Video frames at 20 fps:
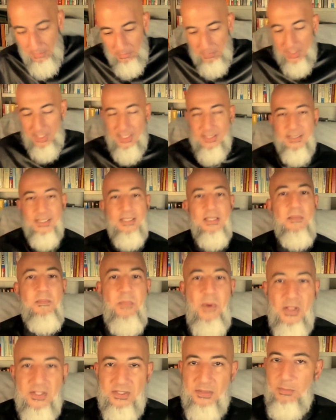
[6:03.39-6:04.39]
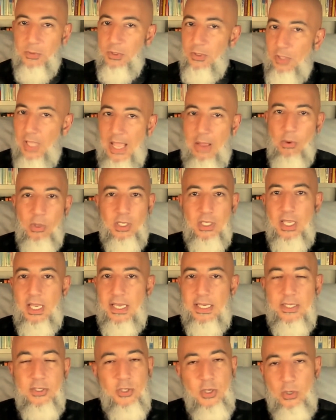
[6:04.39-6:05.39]
But is it impossible? La
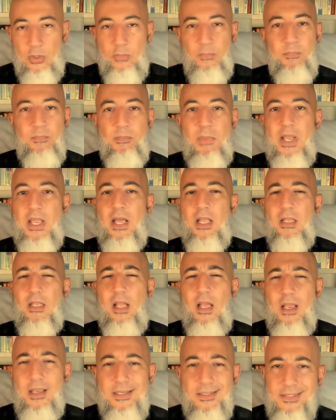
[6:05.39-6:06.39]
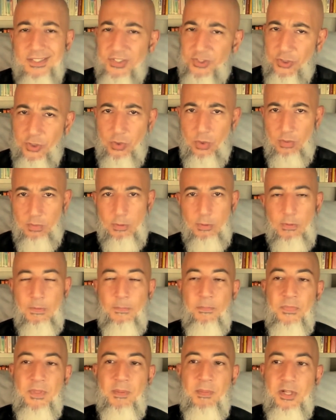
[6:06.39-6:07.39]
wallahi, no. By Allah, it is doable.
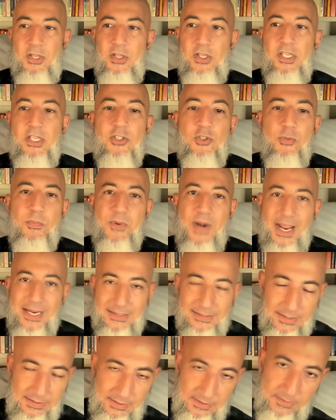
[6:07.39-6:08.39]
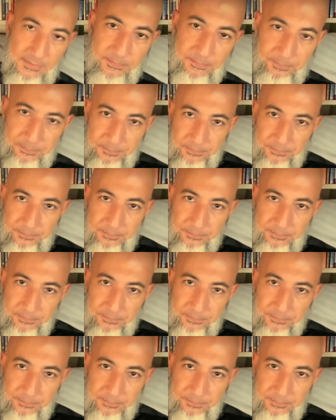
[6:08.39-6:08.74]
But you need to practice.